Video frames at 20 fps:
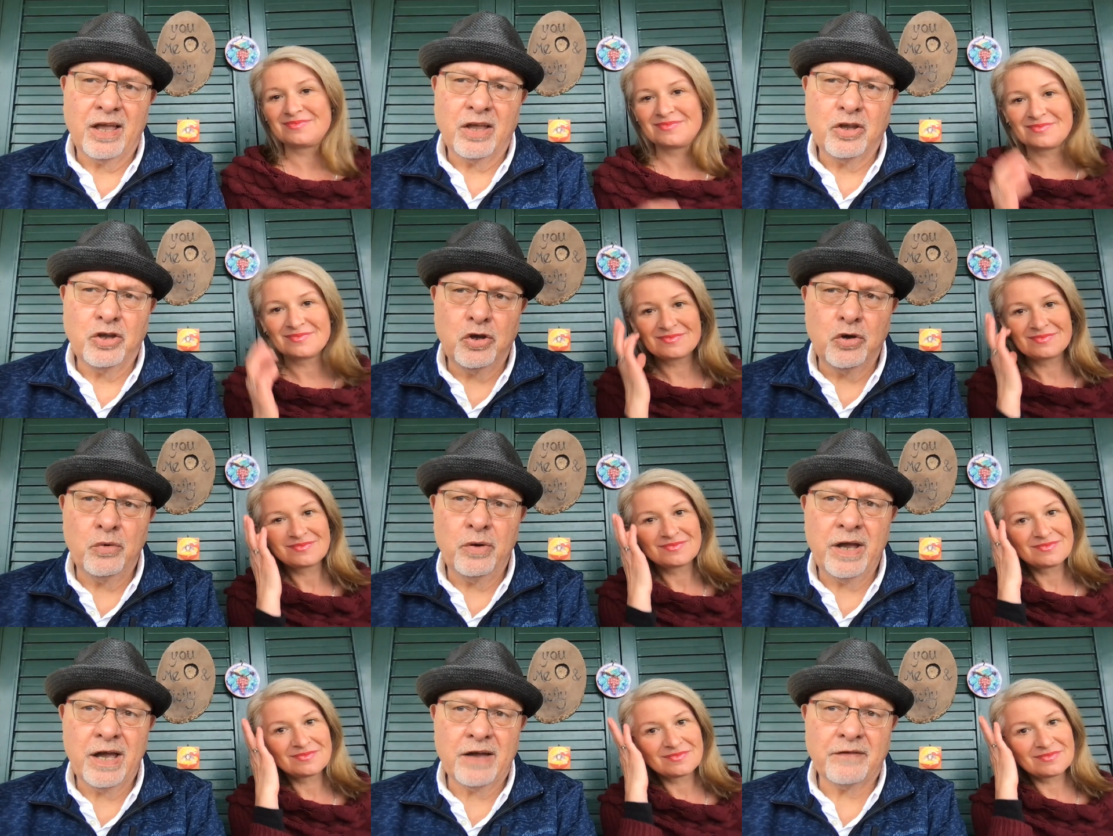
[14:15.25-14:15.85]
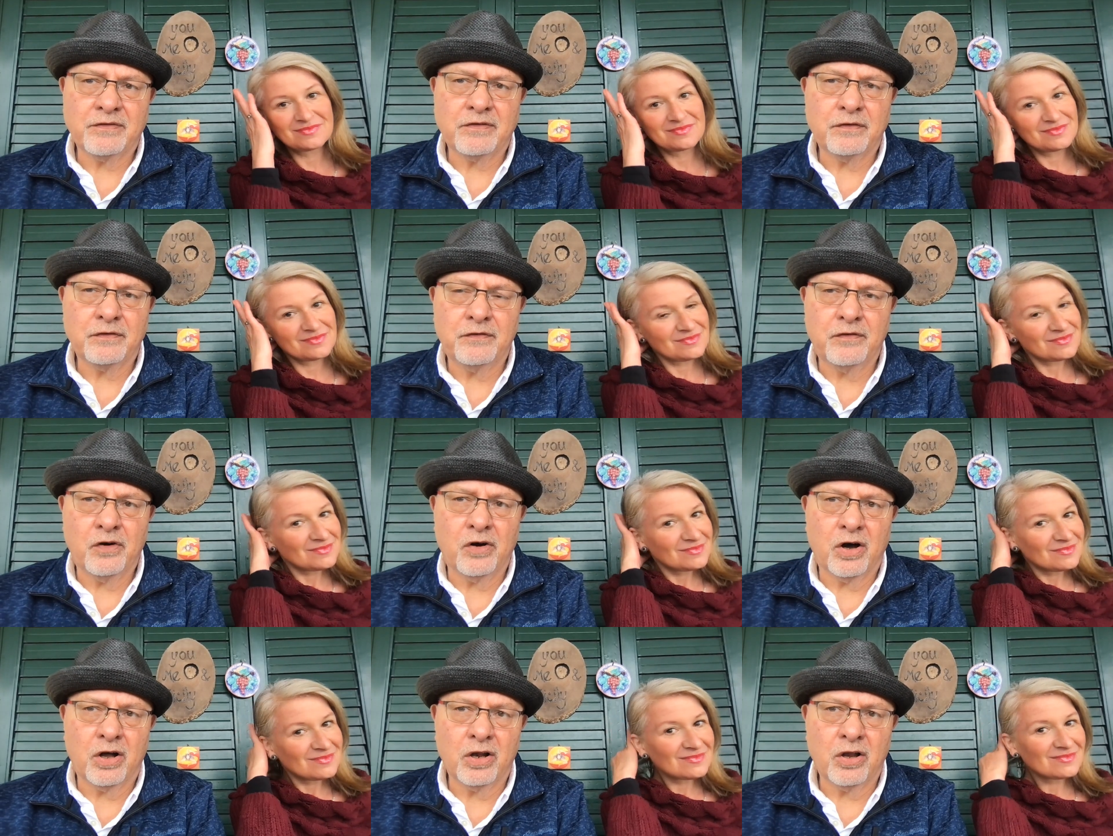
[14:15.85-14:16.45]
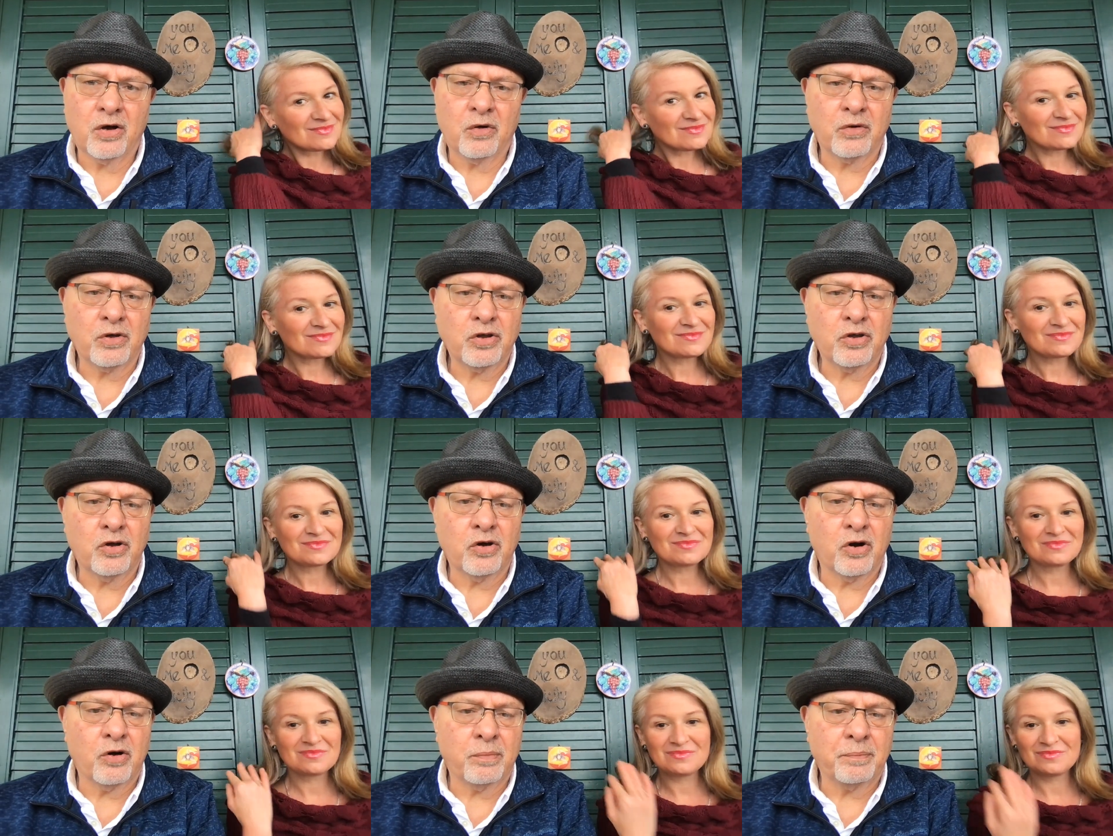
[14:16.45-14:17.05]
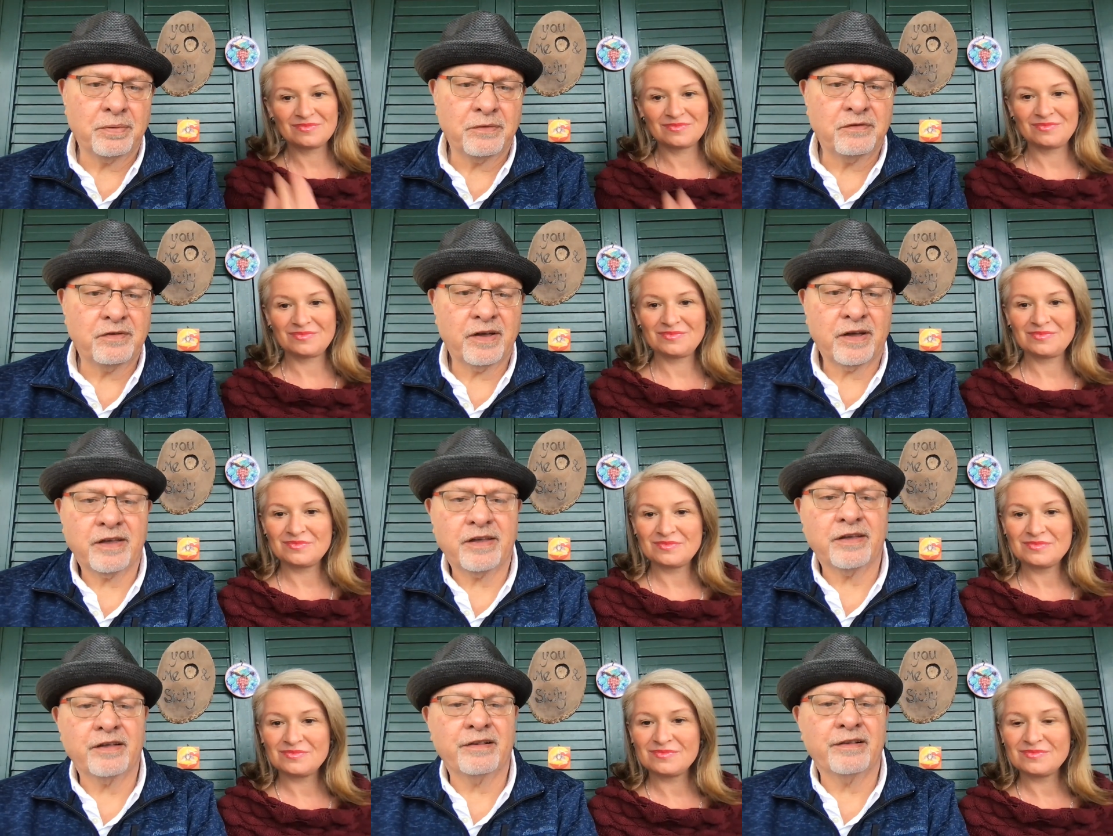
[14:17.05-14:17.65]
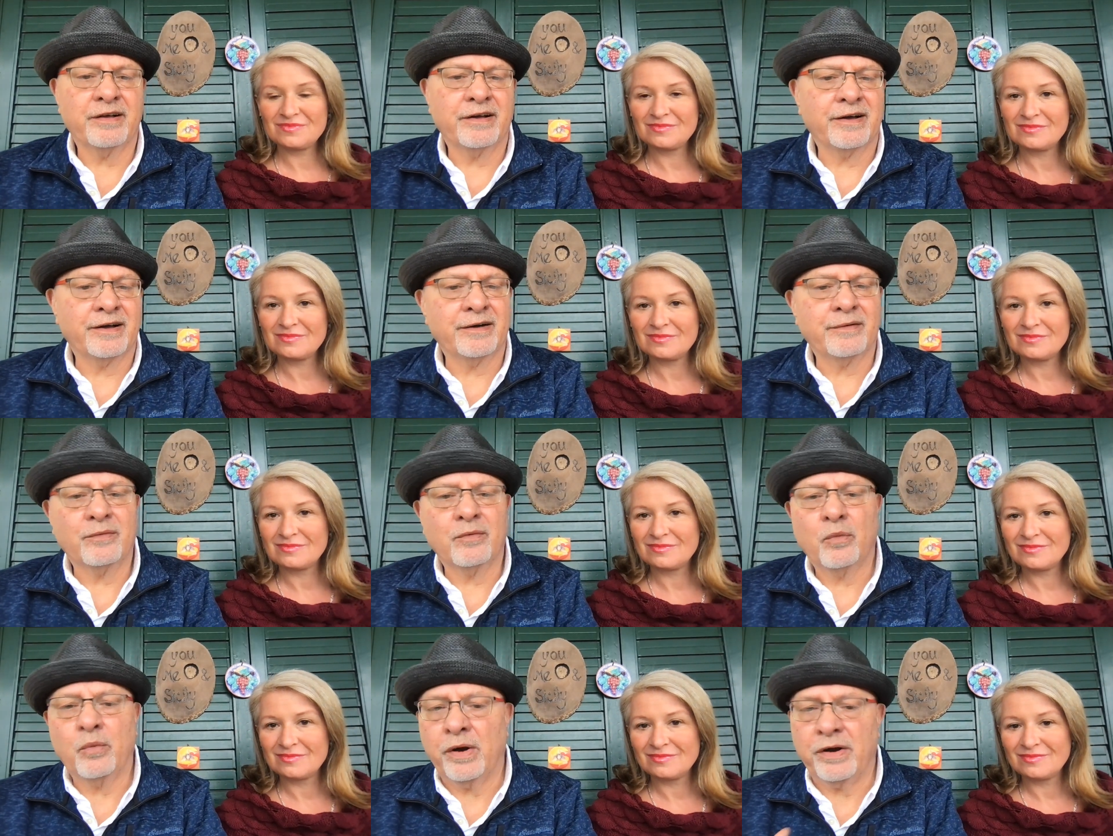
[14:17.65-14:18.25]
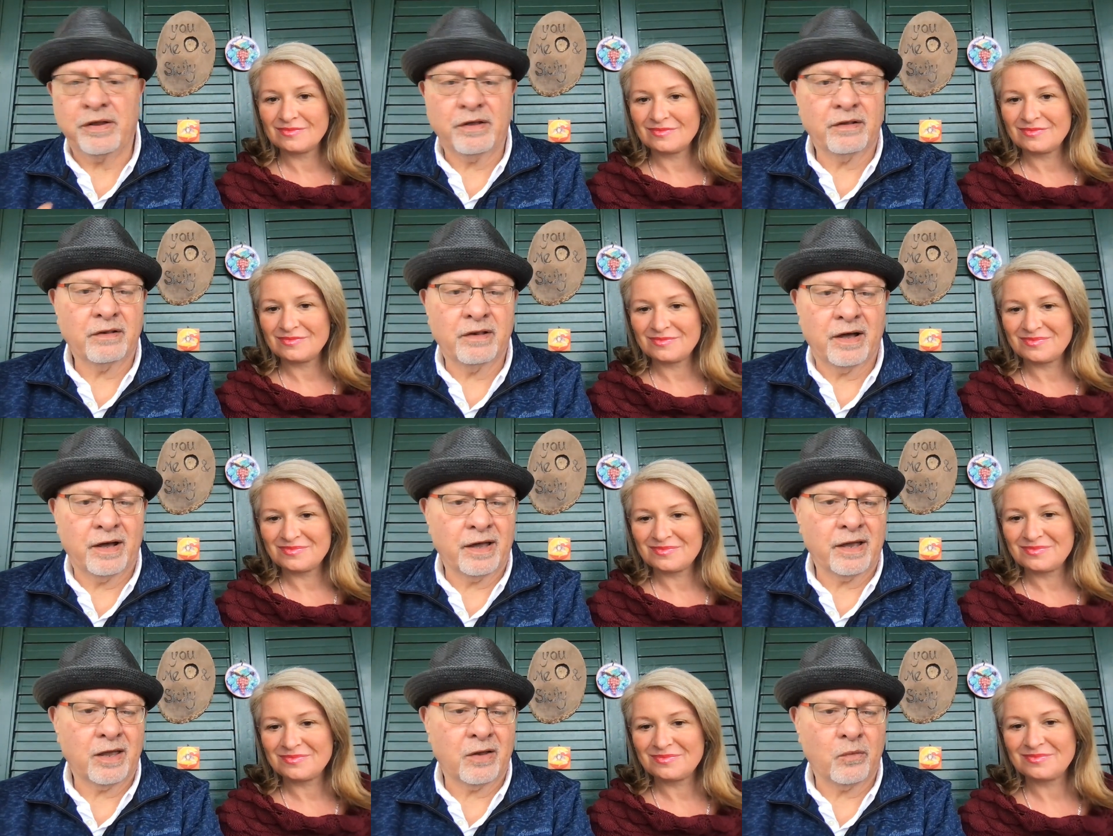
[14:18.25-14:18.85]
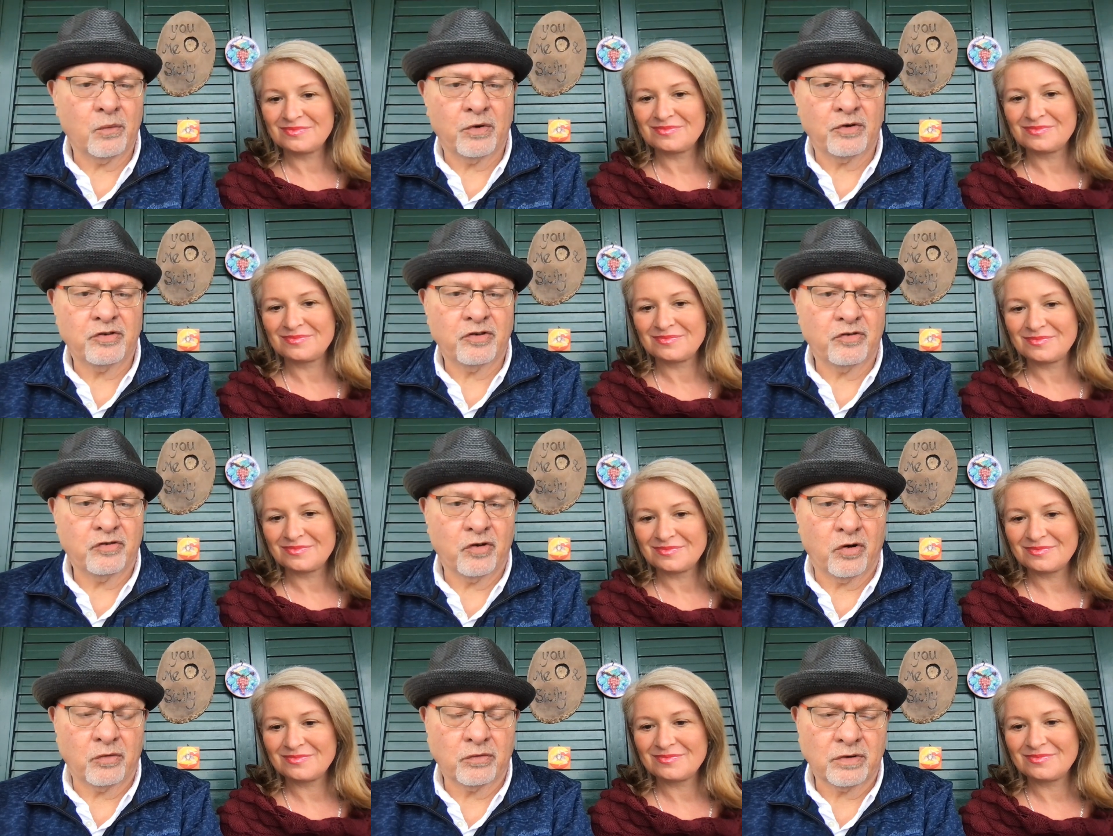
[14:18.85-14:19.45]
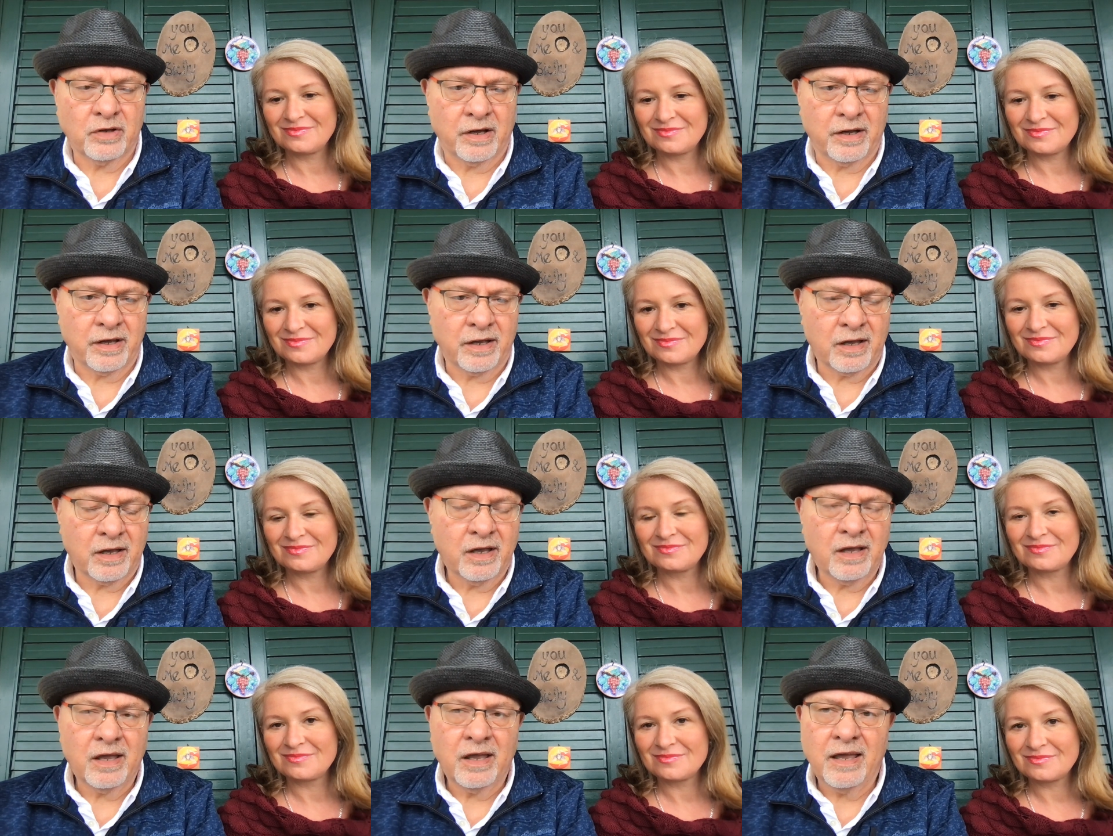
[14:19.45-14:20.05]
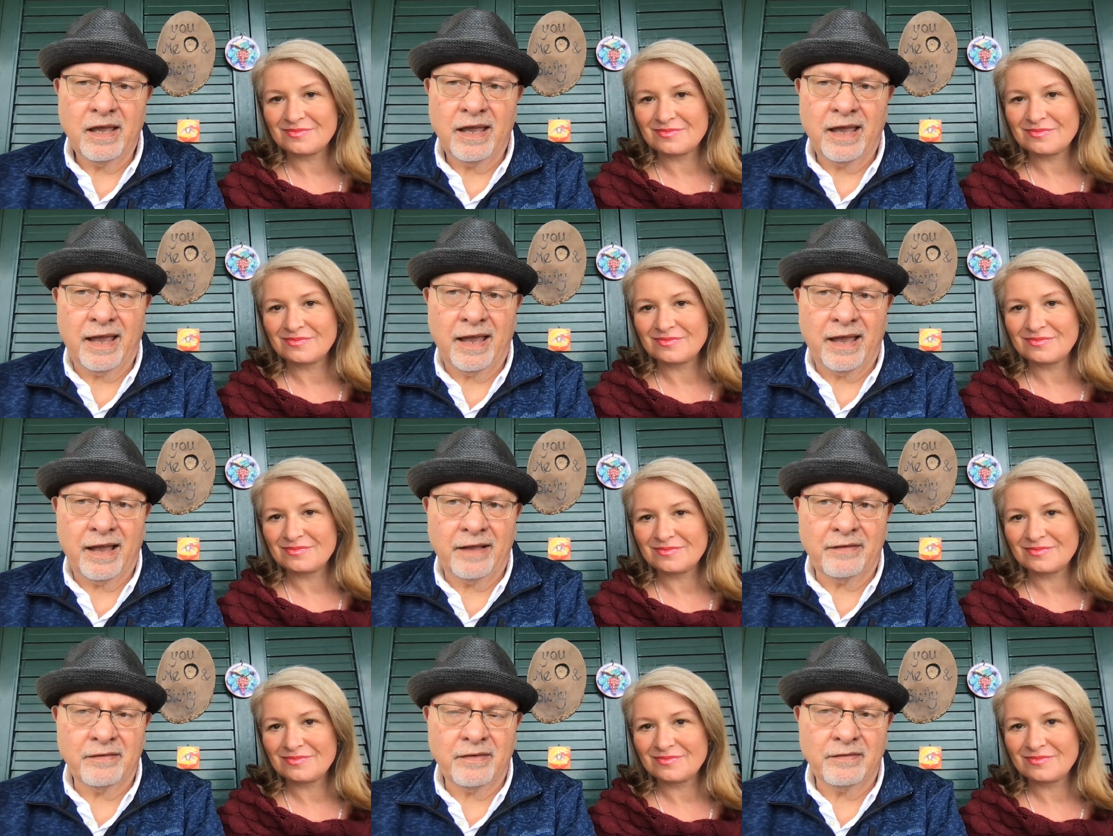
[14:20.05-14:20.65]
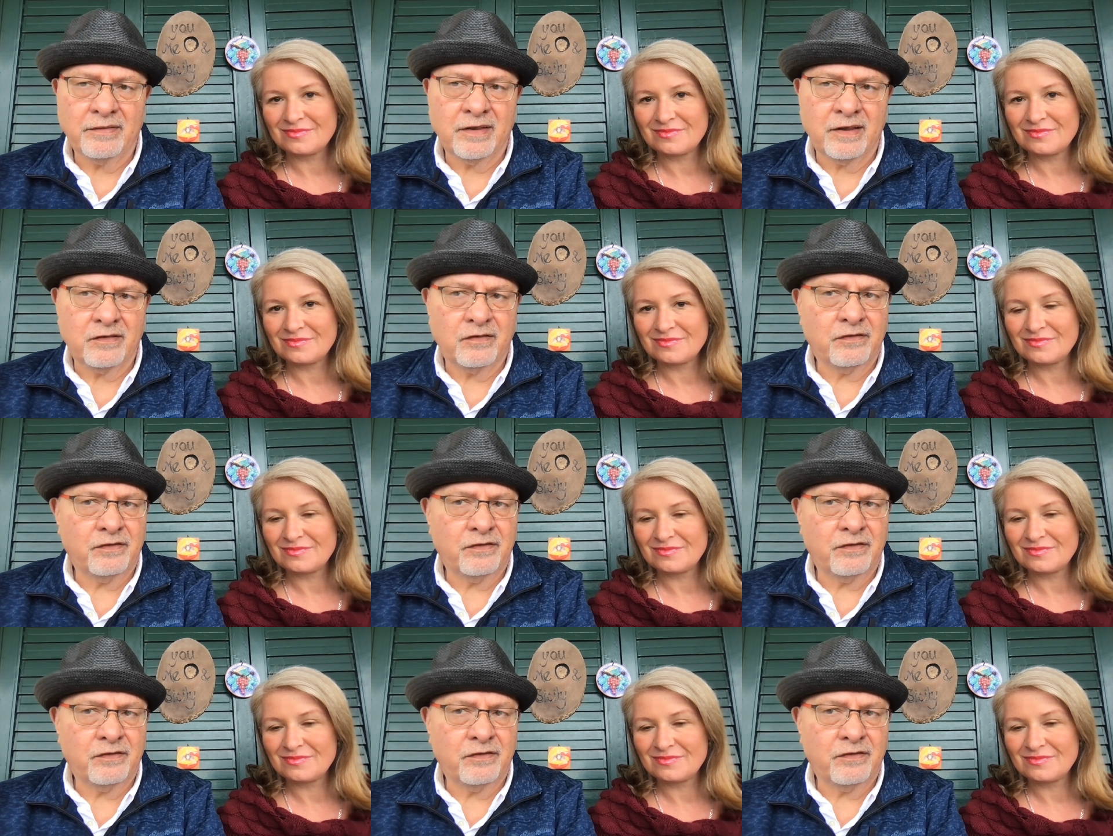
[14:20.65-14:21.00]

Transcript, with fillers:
Speaker 1: you have to follow your particular what you like and what you don't like and it's